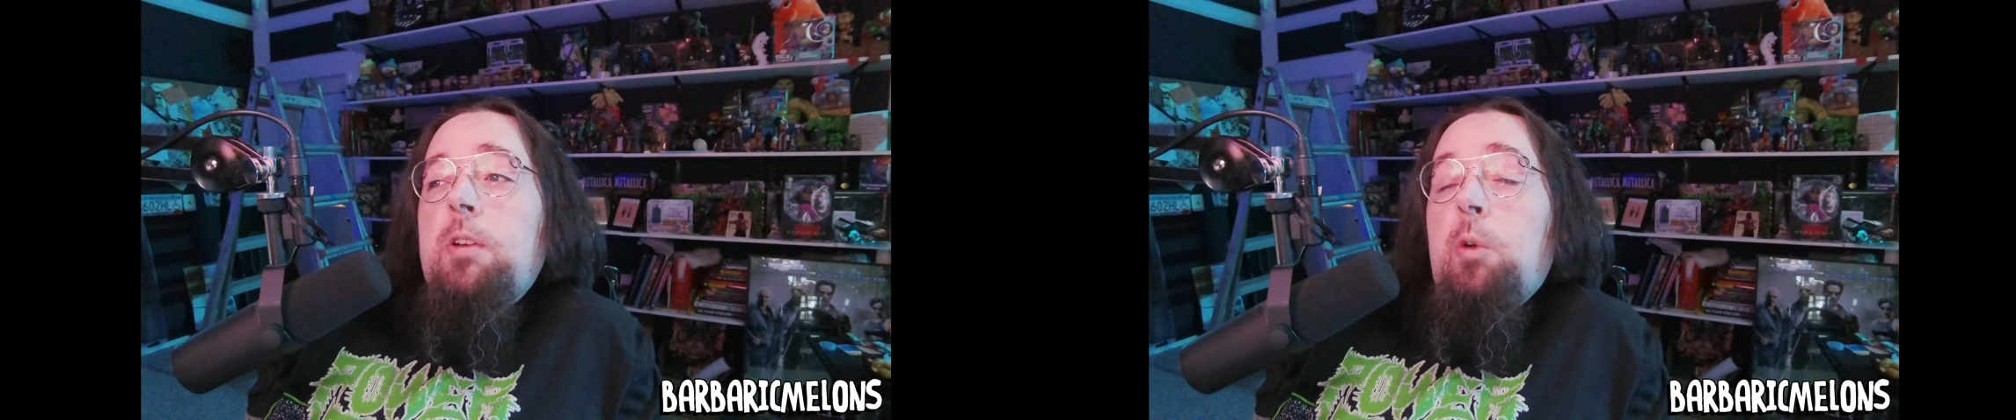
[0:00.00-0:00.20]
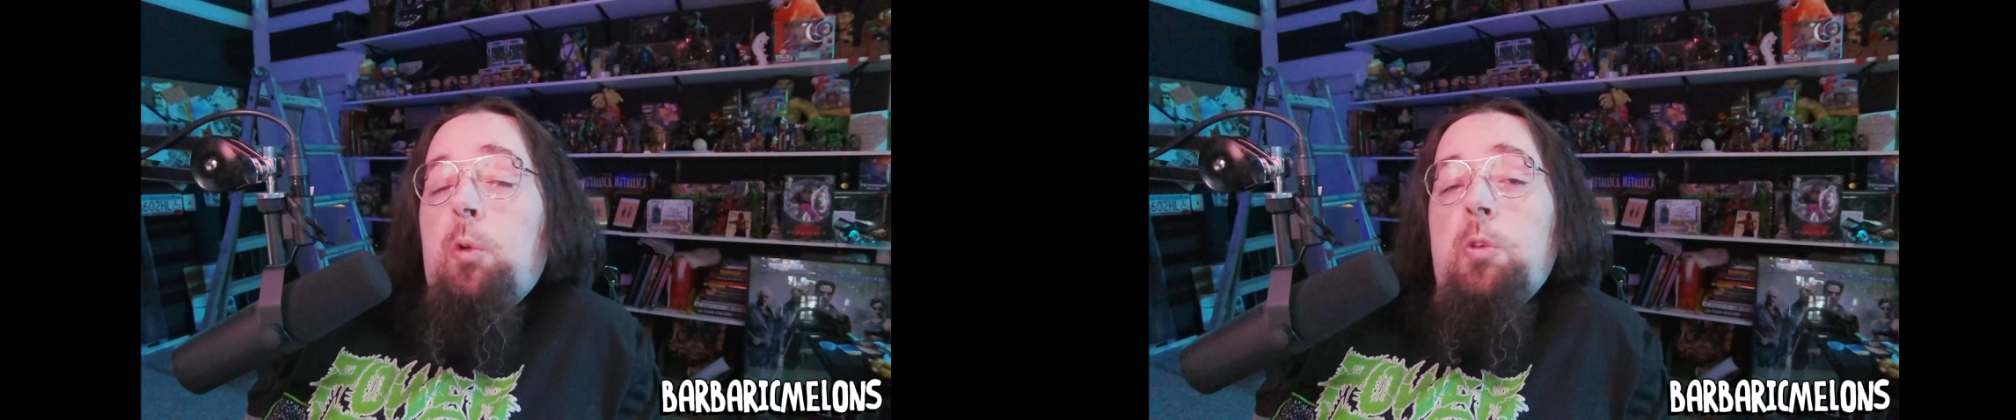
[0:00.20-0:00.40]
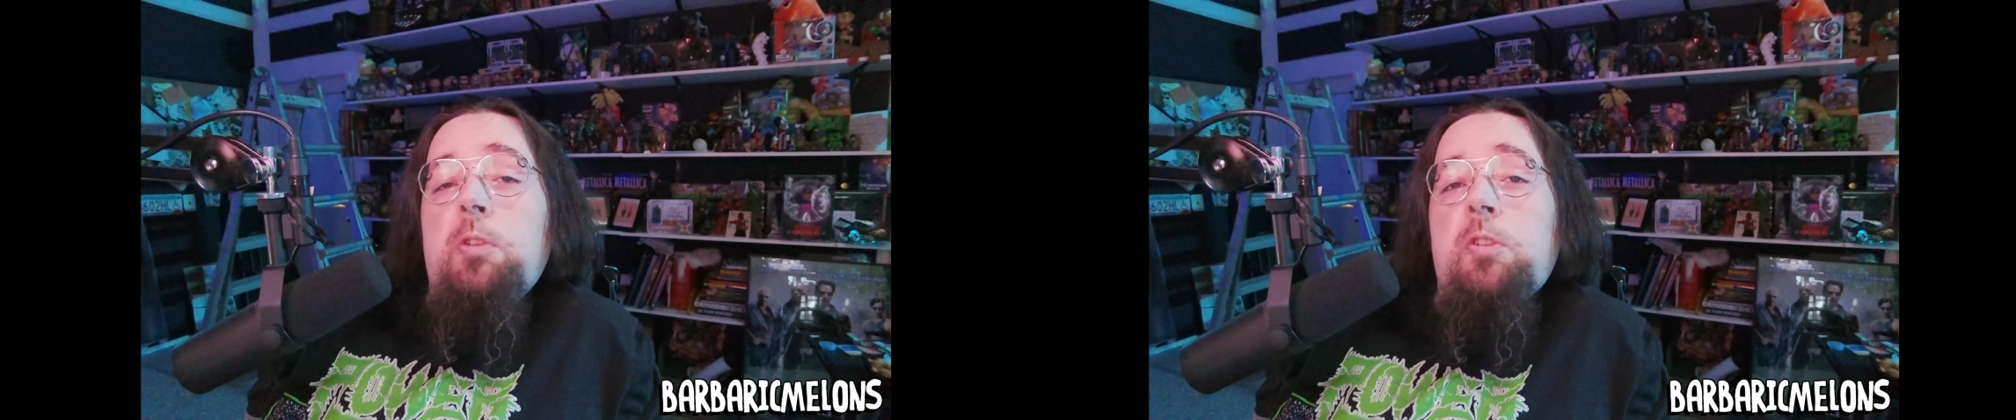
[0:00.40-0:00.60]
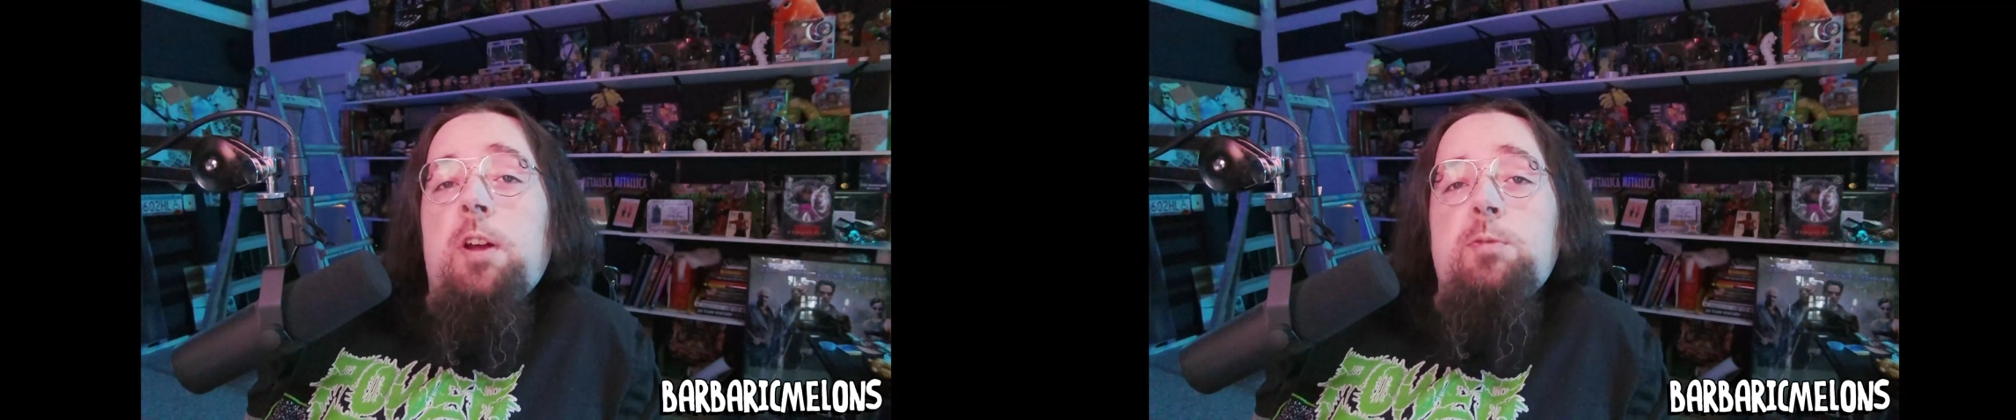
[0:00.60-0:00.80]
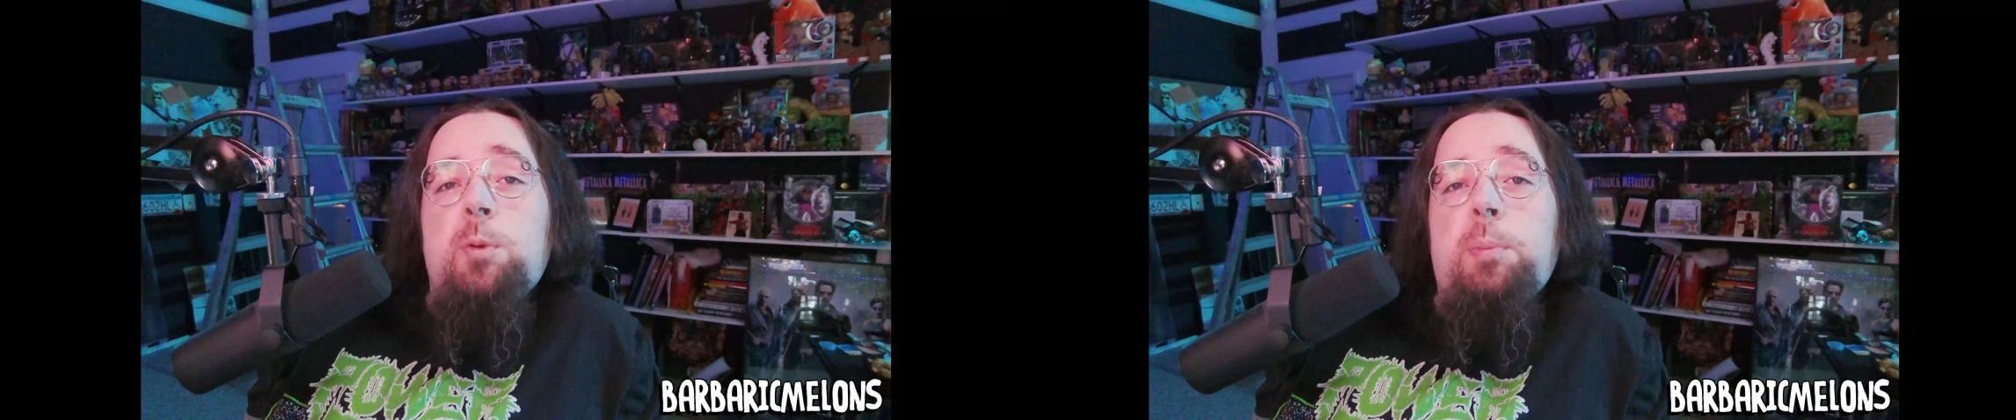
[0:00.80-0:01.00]
old
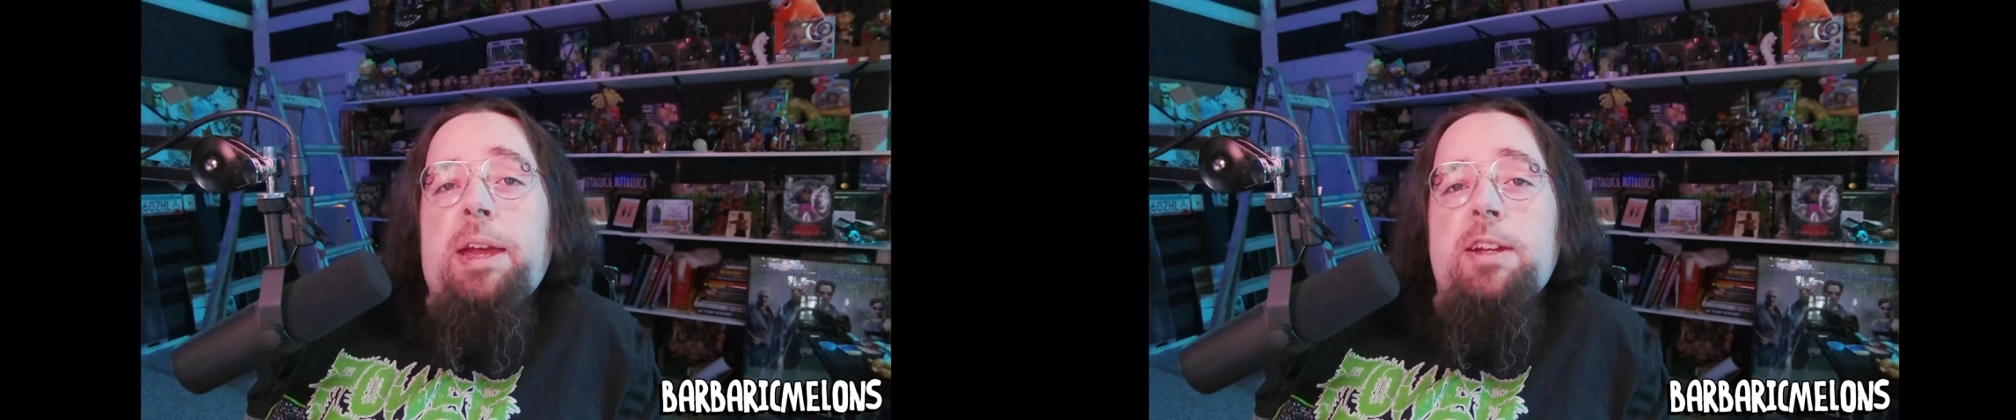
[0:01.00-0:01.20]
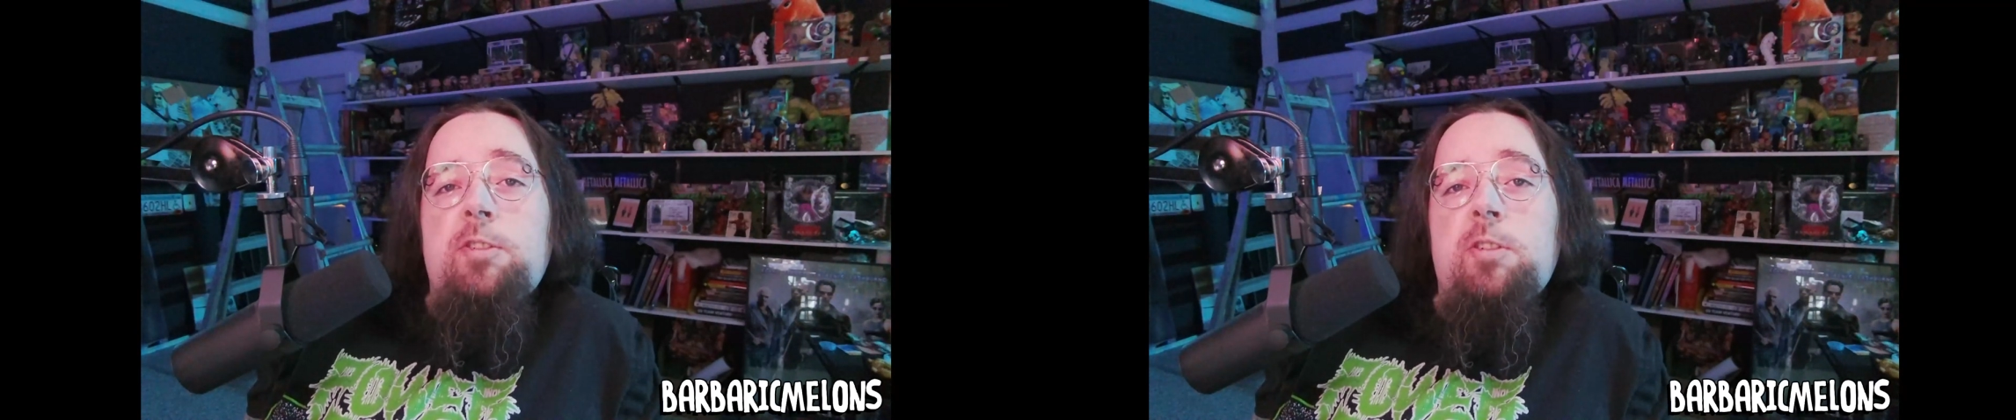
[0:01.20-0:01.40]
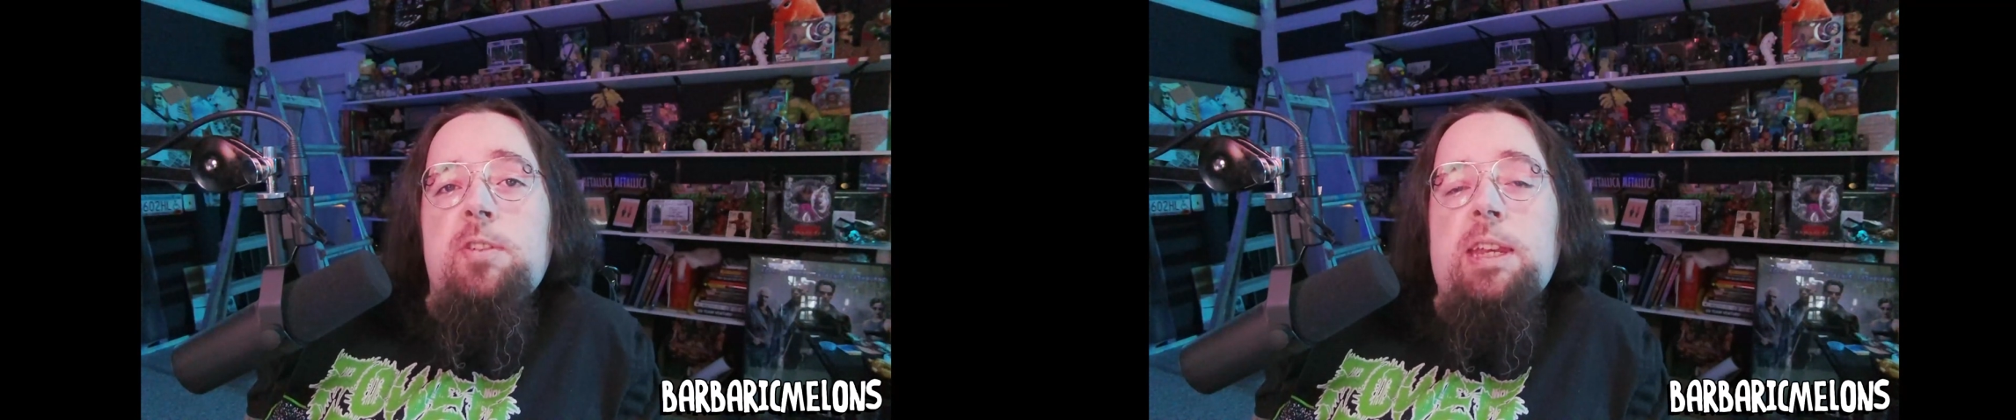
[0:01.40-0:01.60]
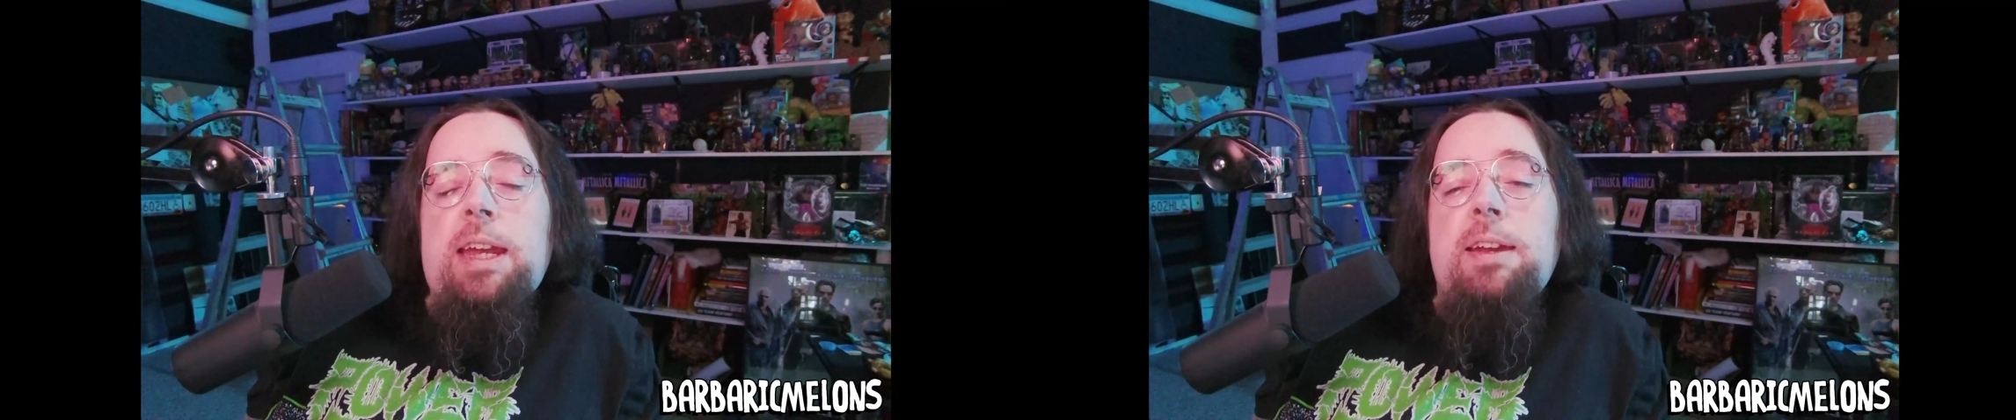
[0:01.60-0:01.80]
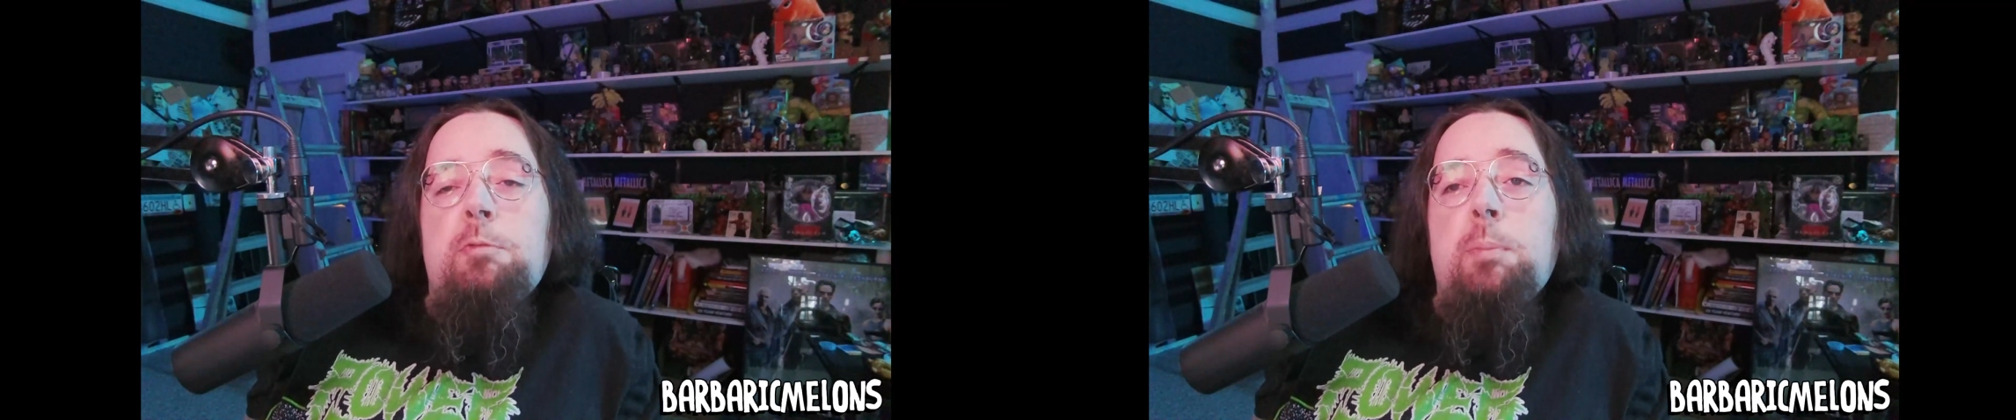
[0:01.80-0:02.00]
software packages that I
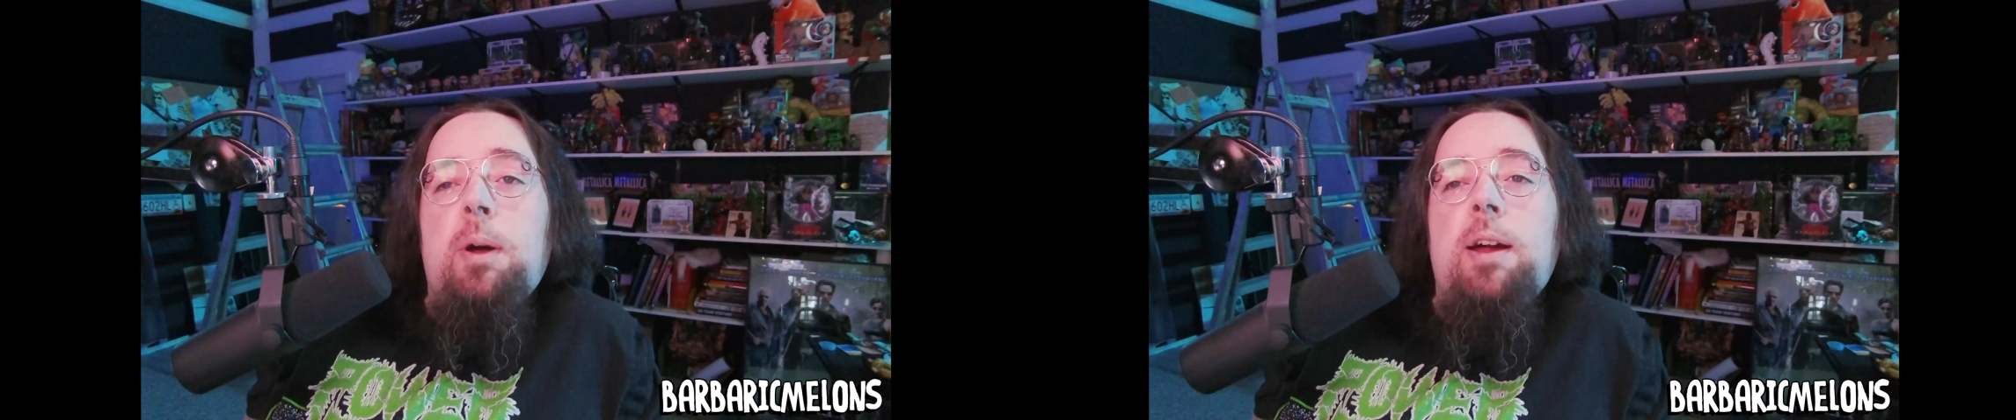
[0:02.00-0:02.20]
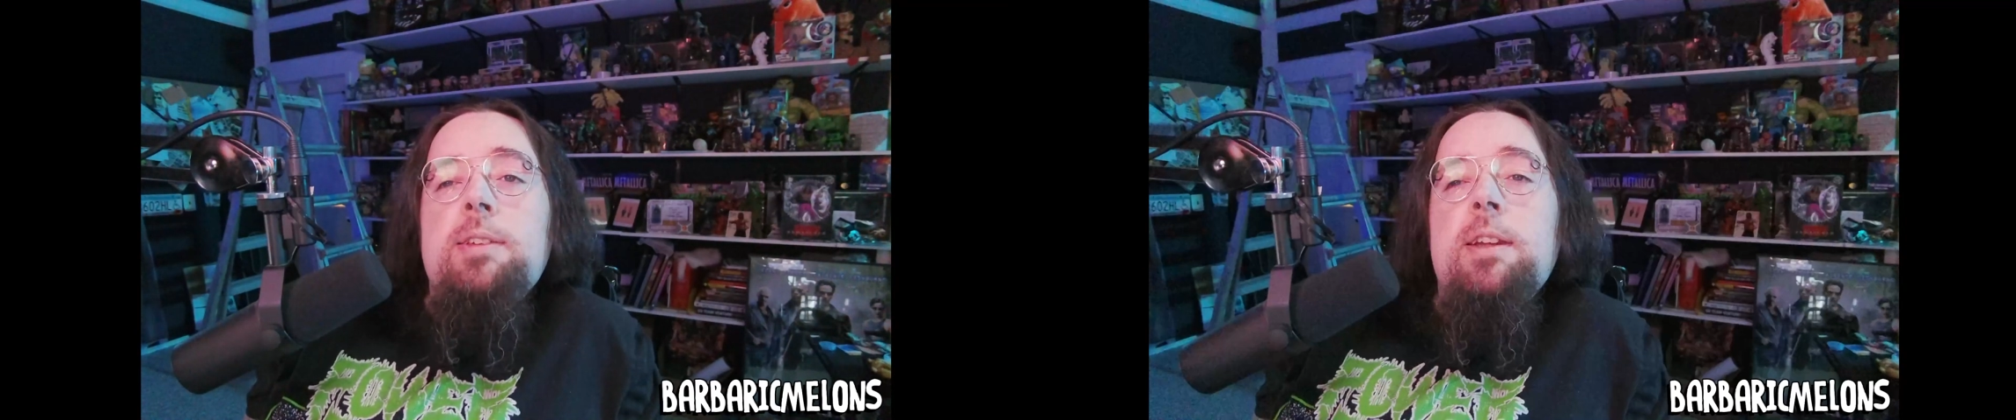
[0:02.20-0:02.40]
have bought,